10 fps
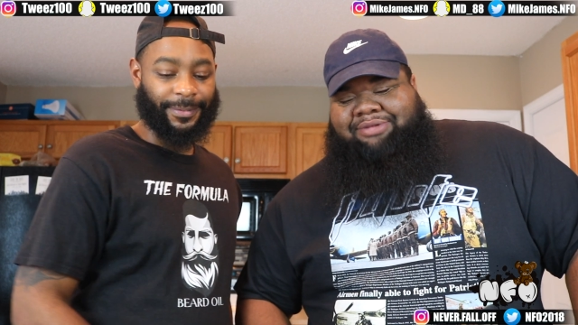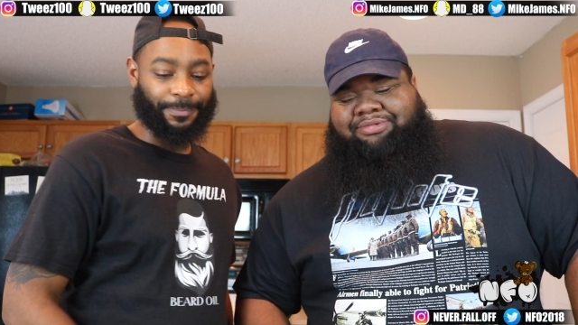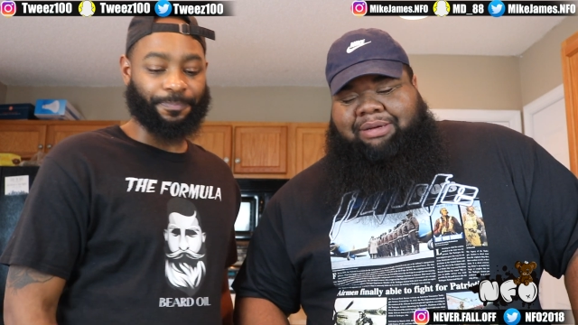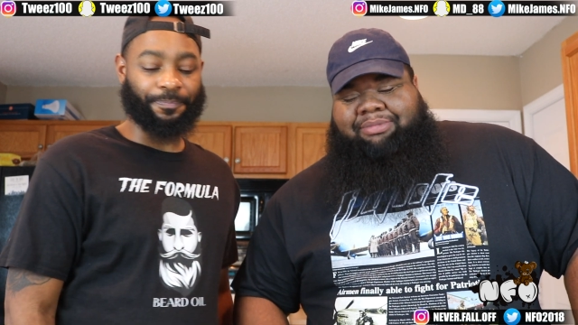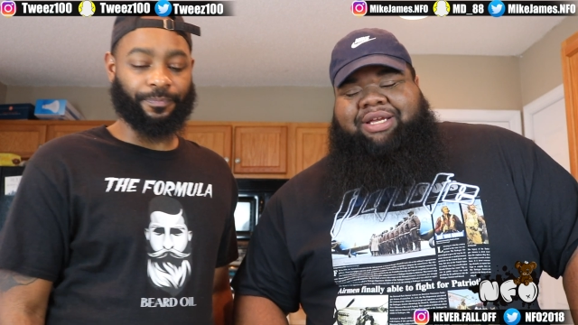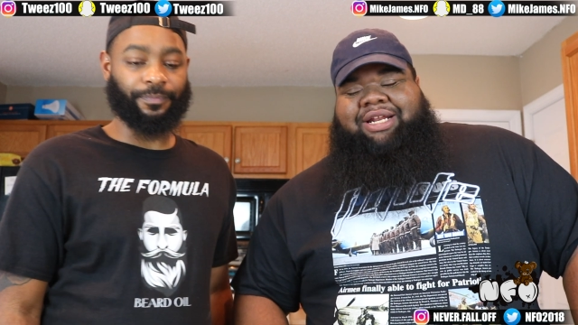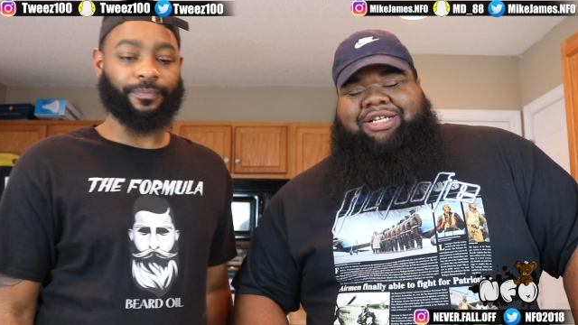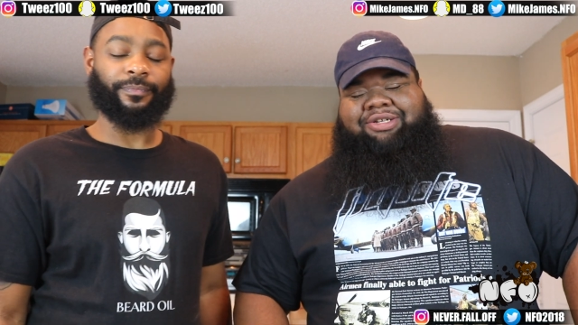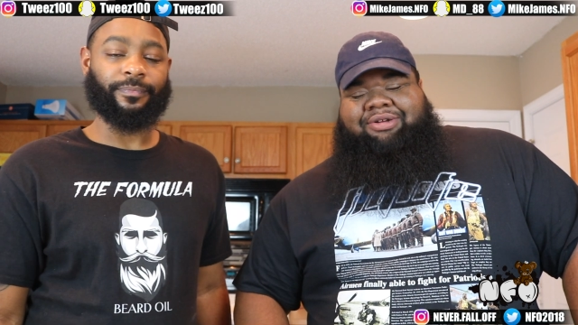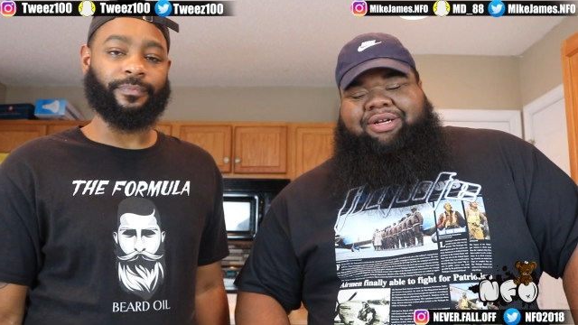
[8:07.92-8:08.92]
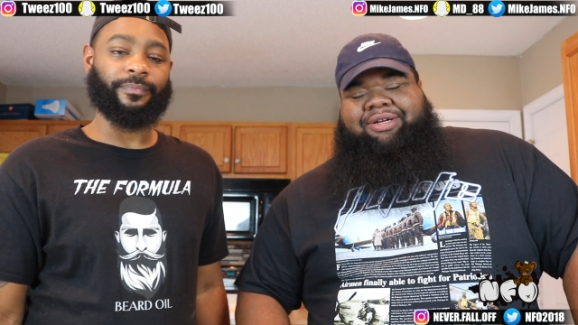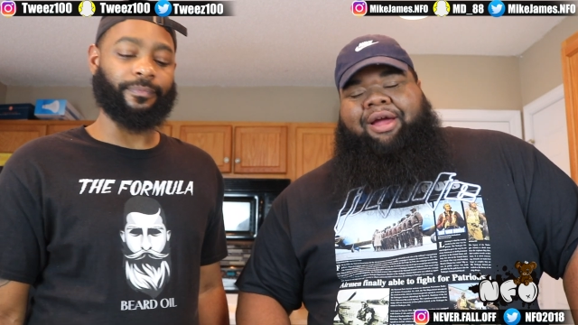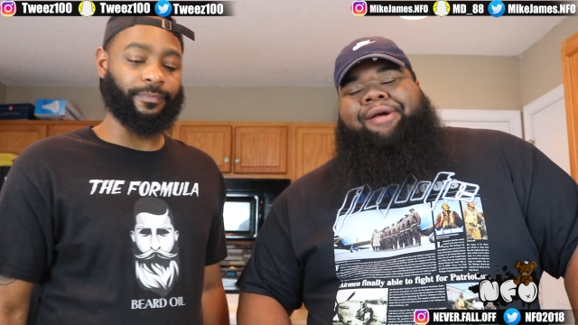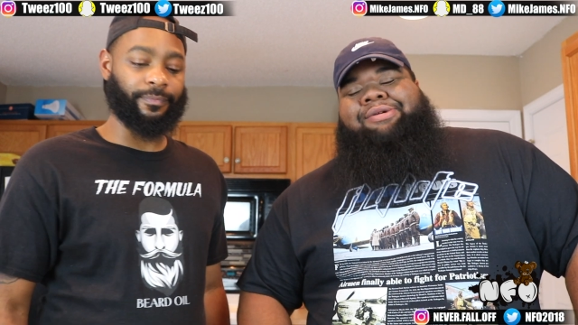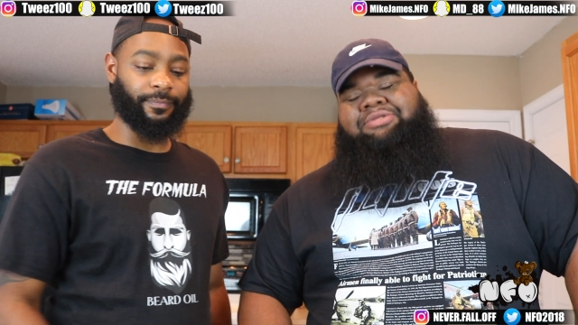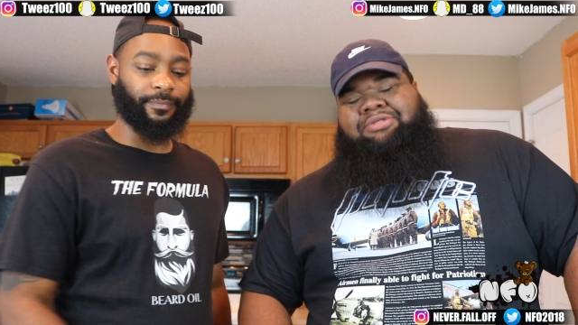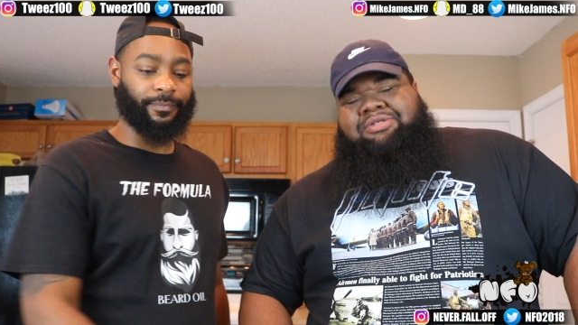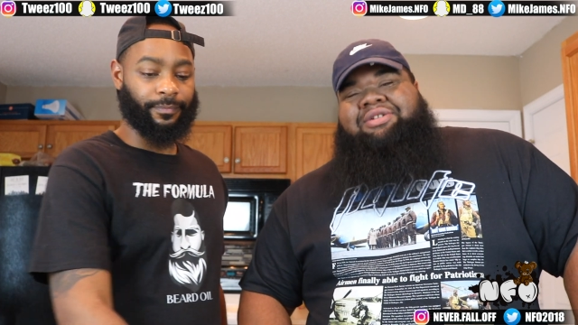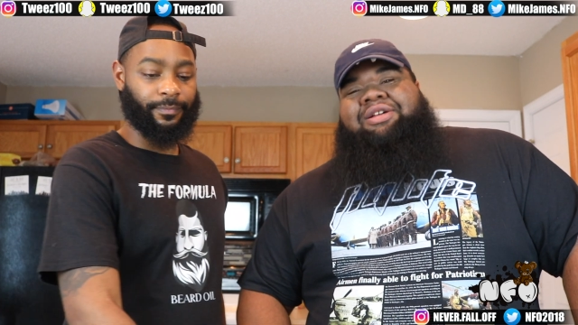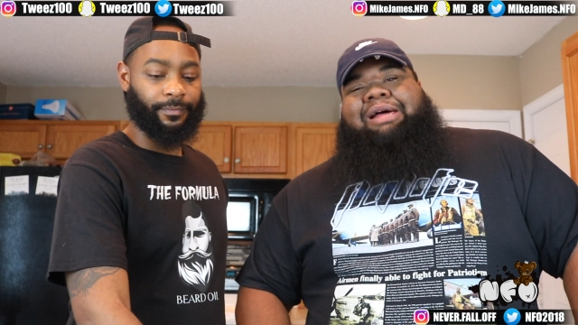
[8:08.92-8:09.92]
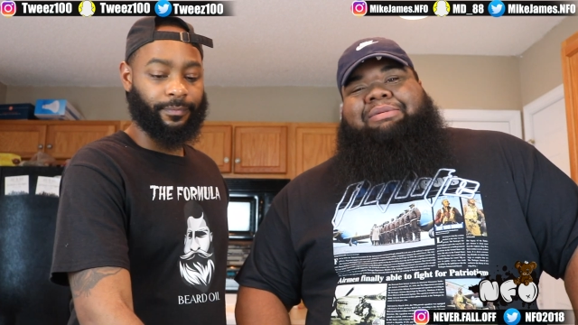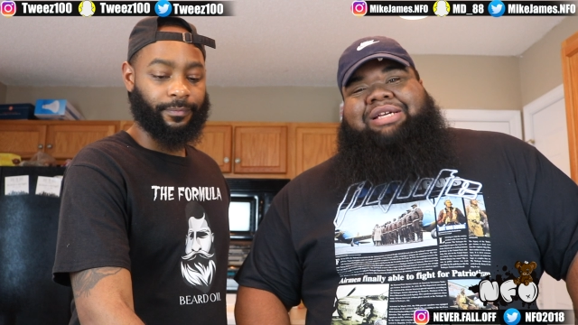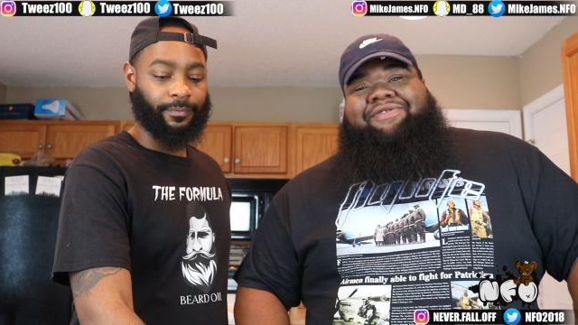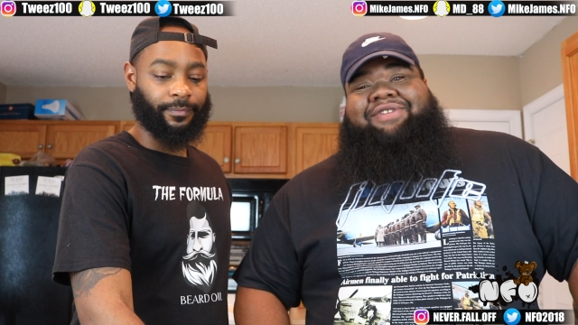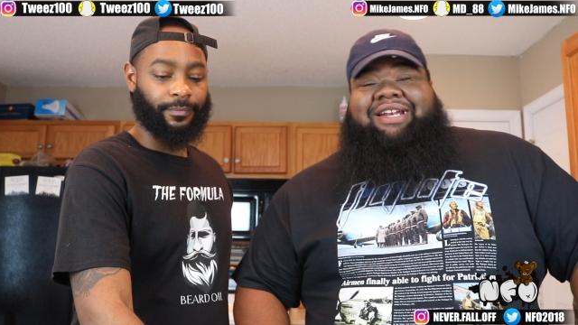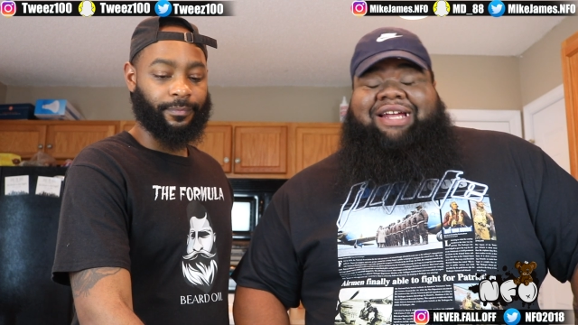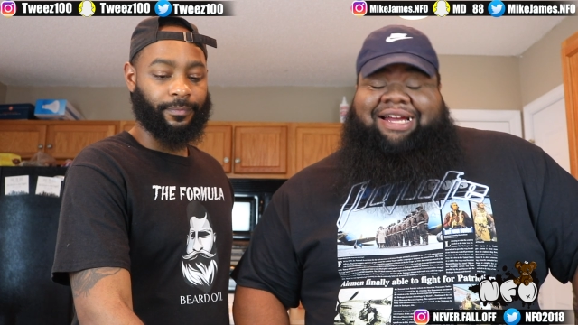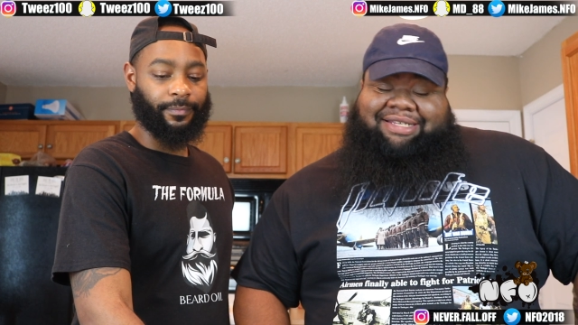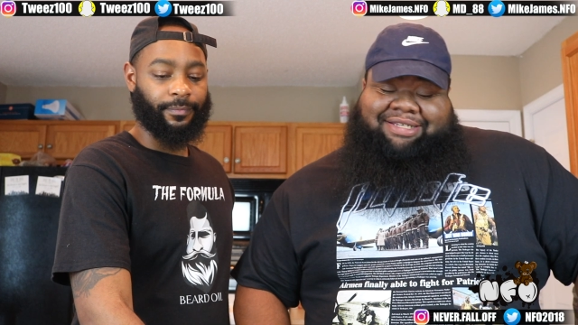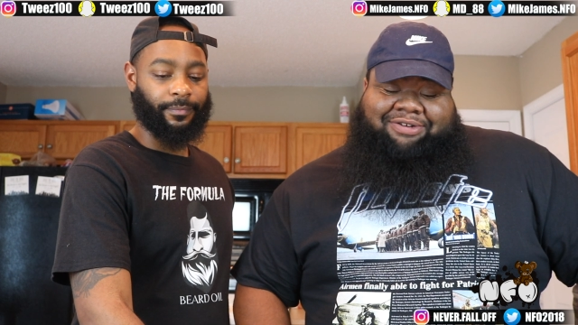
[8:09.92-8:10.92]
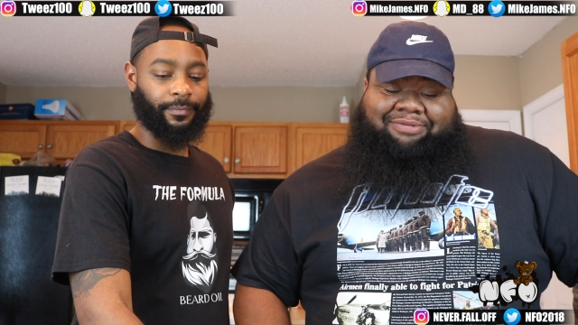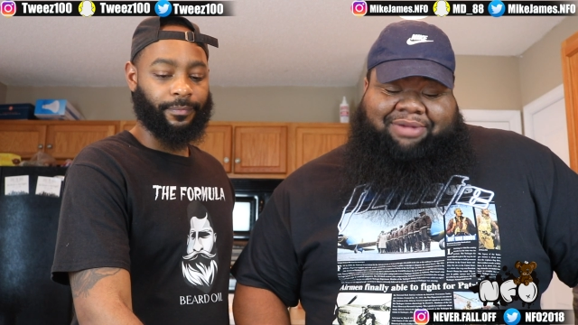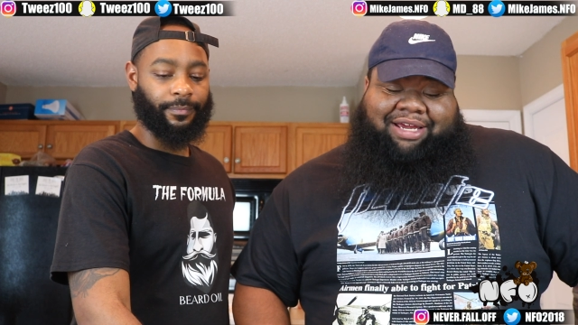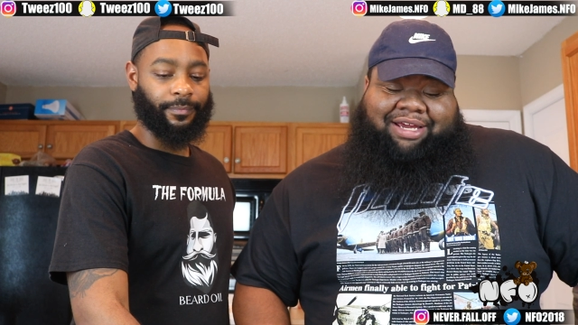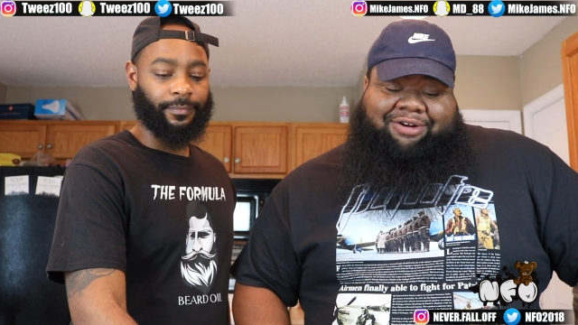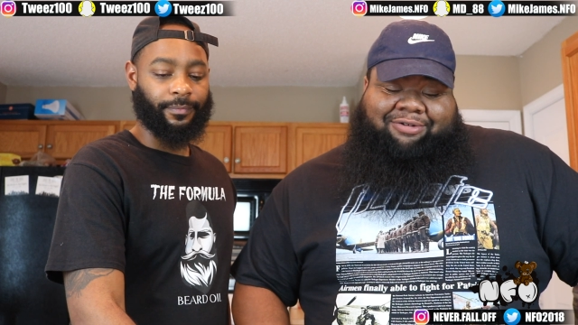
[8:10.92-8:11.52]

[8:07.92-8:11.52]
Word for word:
Speaker 1: I'm gonna get that joint a. I'm gonna give it a nine too, man.